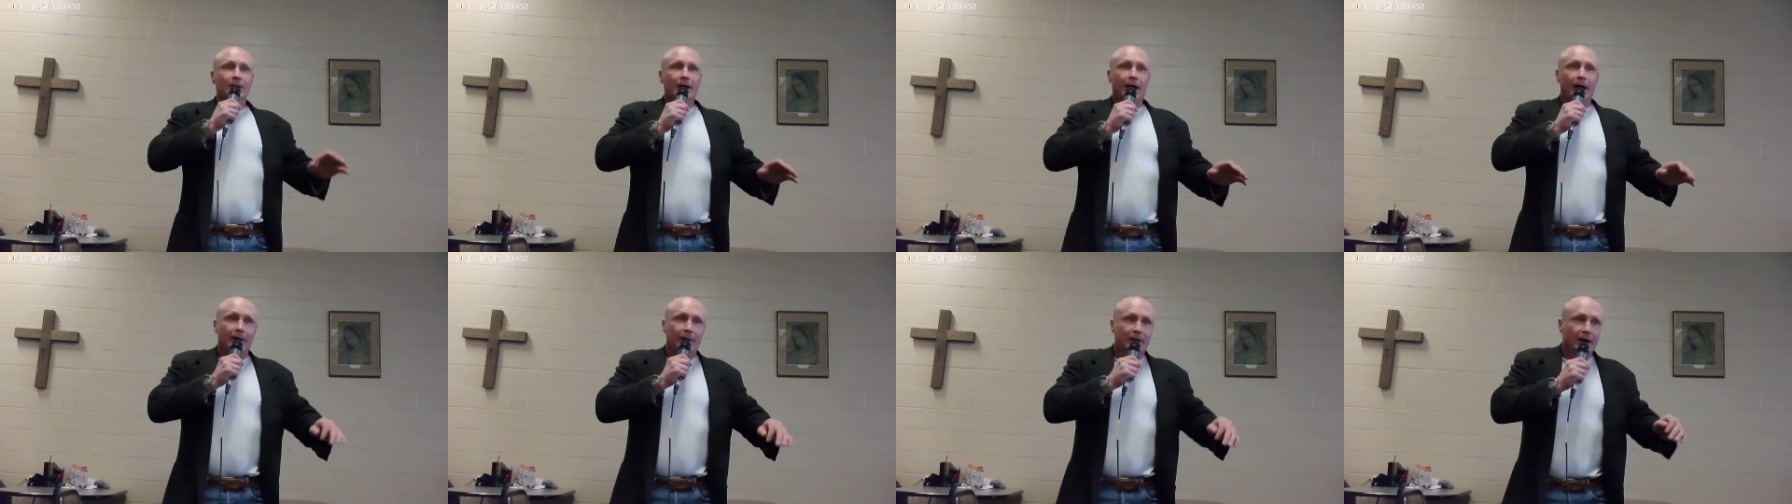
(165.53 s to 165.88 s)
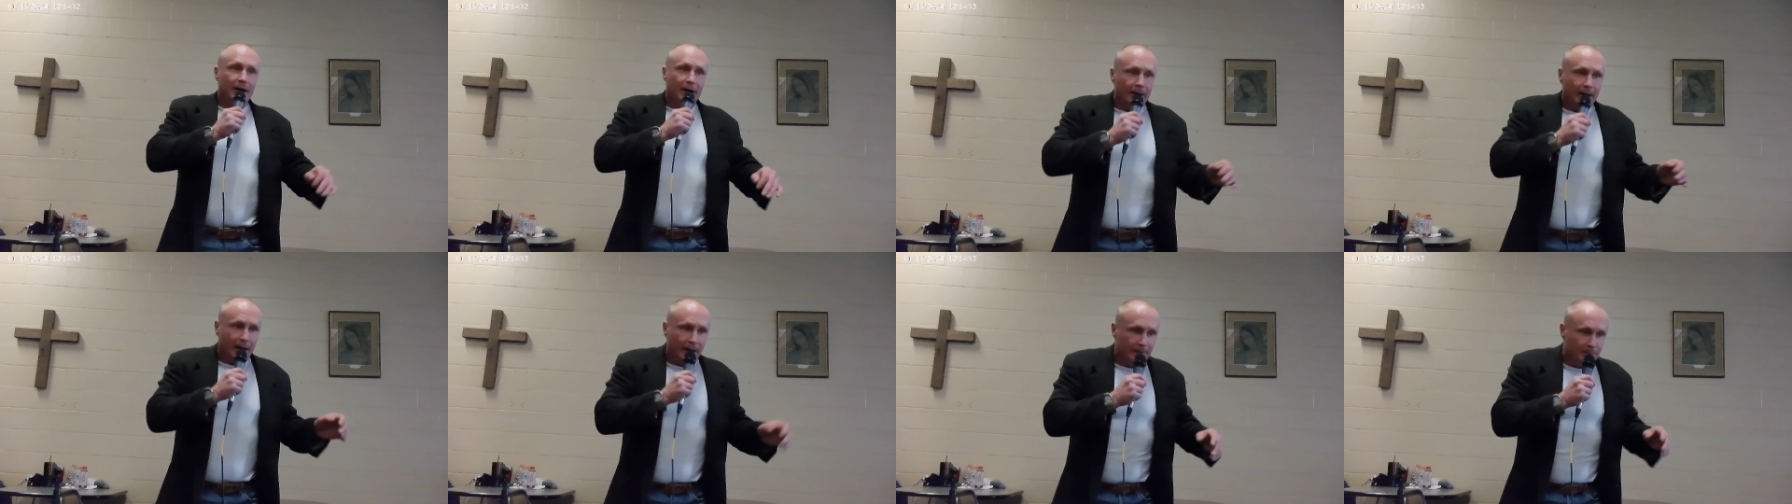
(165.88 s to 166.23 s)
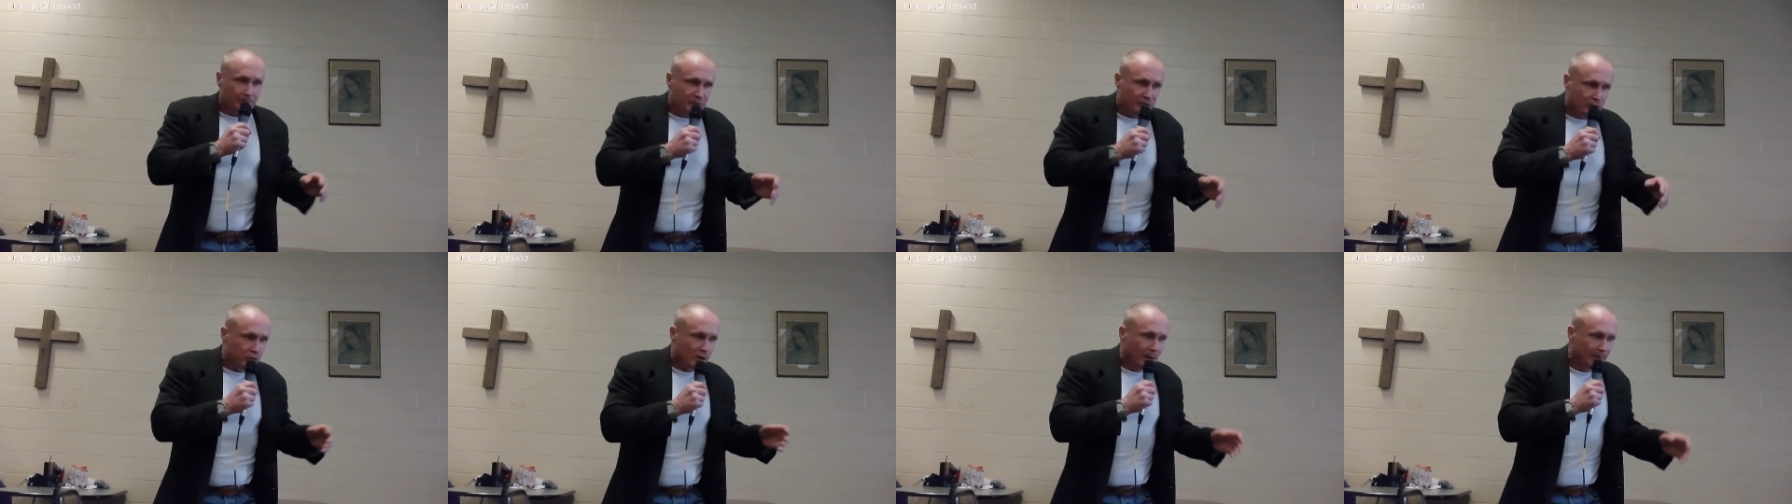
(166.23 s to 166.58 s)
and then I,
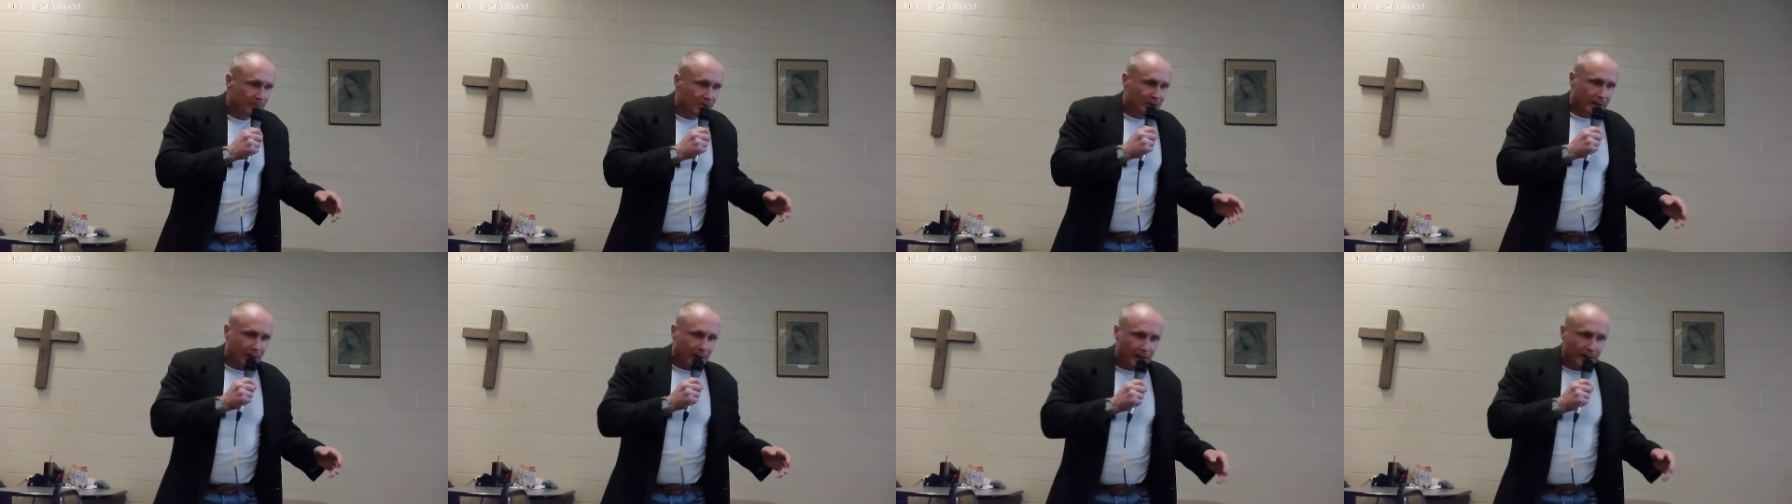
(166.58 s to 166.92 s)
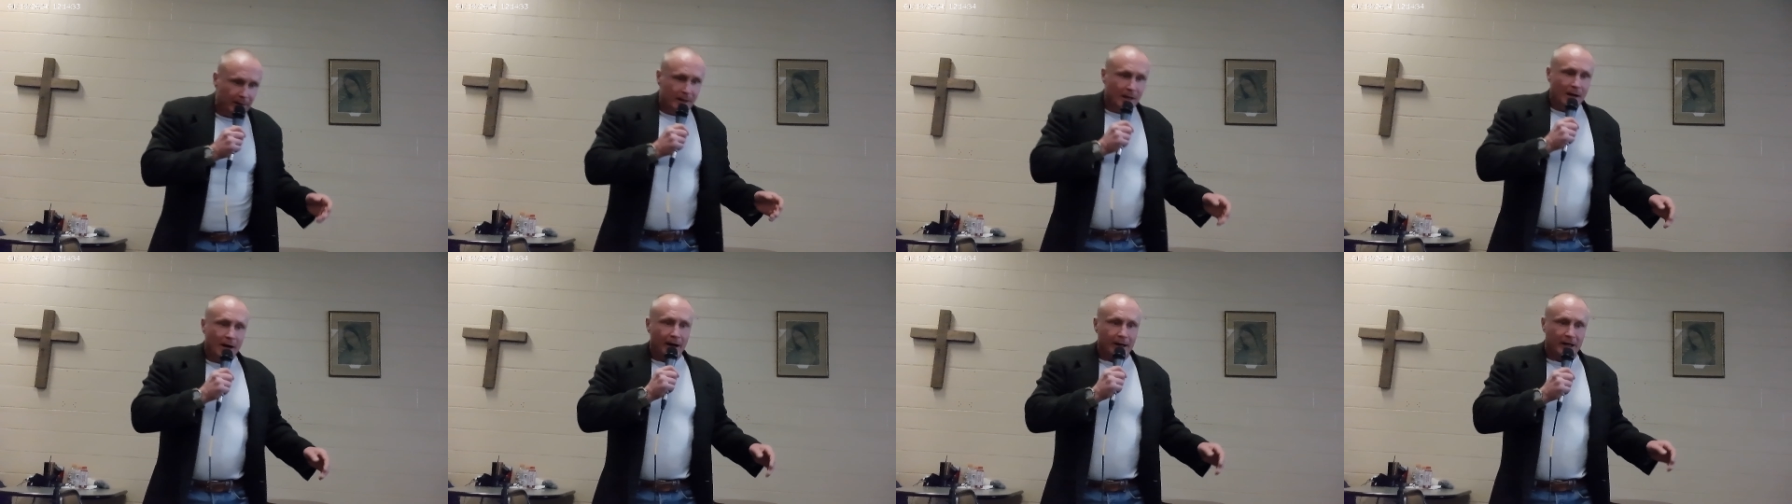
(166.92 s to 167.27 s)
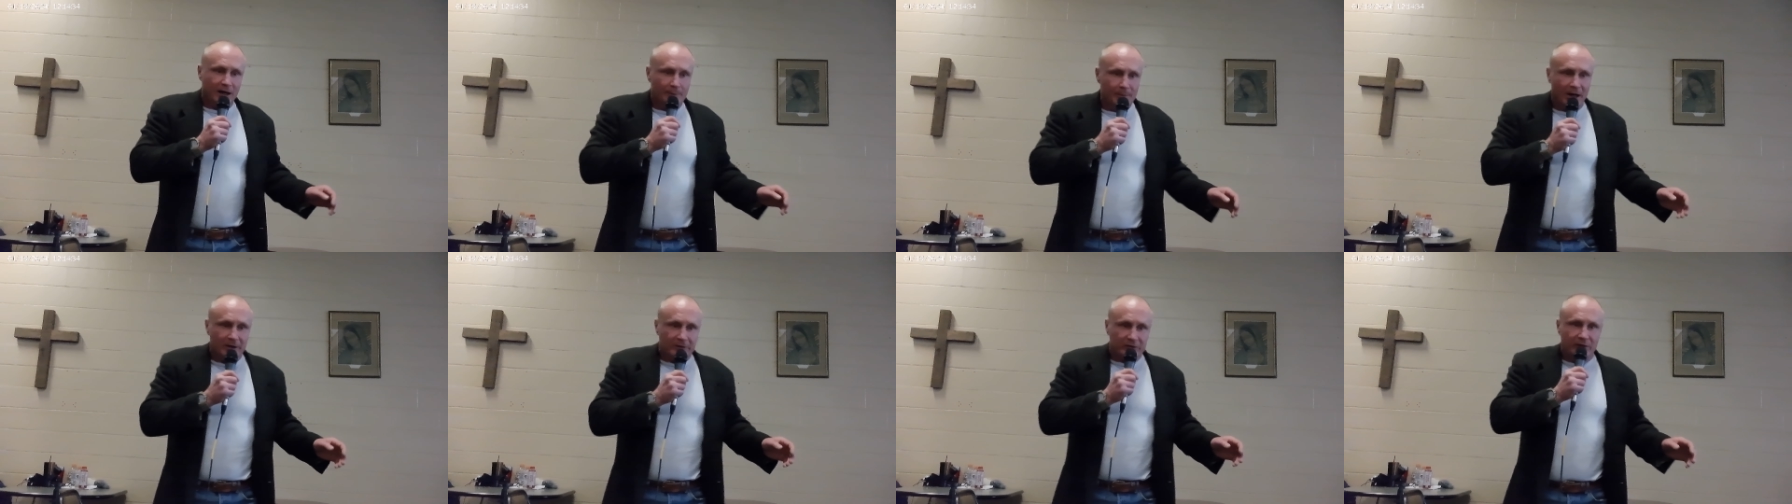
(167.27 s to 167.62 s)
am trembling, and I, I
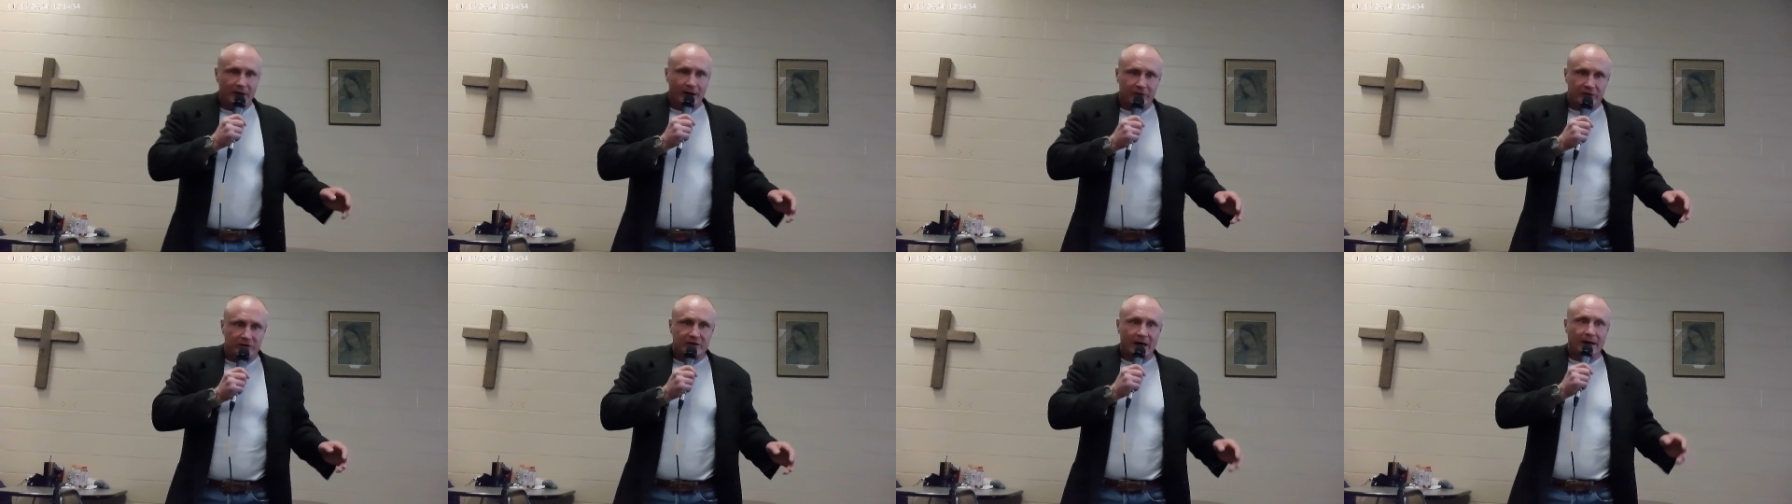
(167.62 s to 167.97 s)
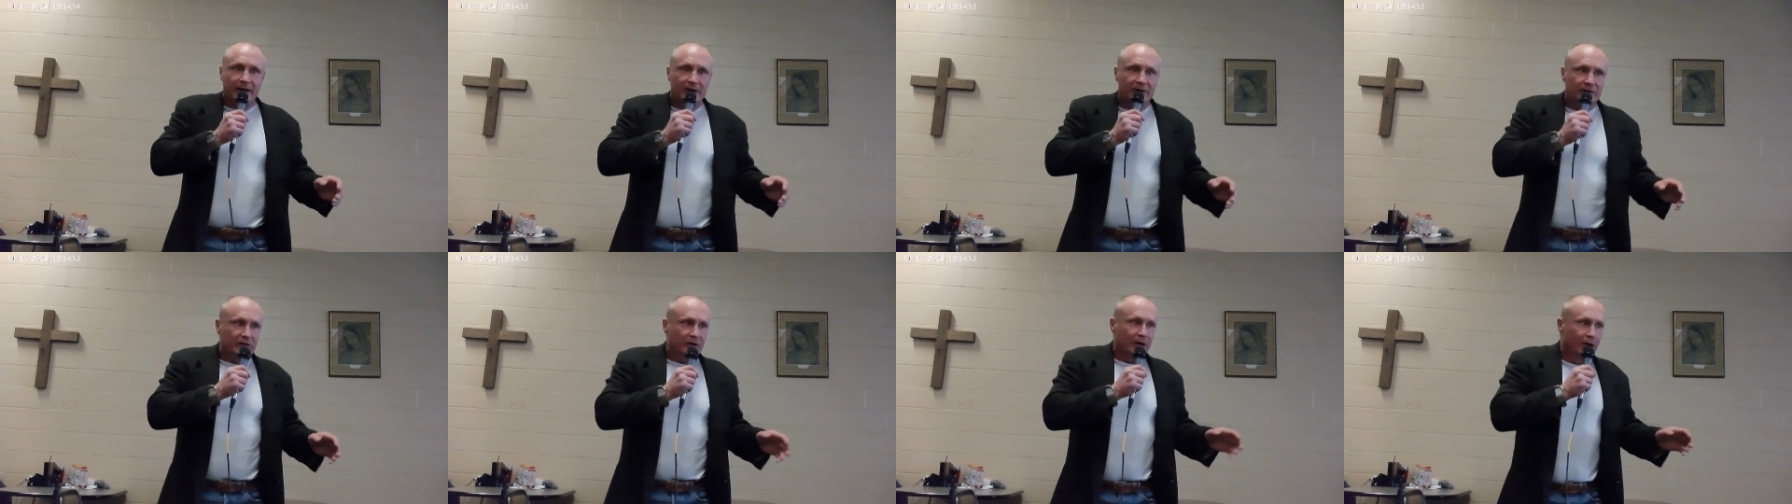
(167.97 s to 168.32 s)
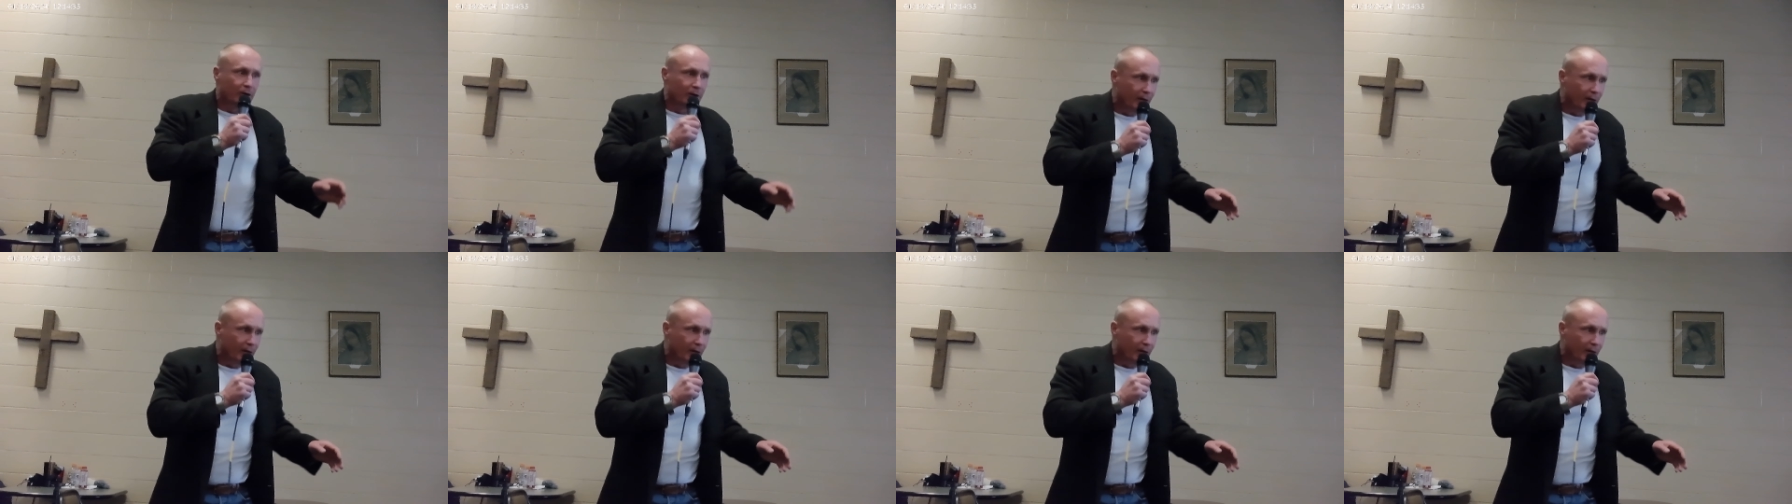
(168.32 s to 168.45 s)
come out to that second tier,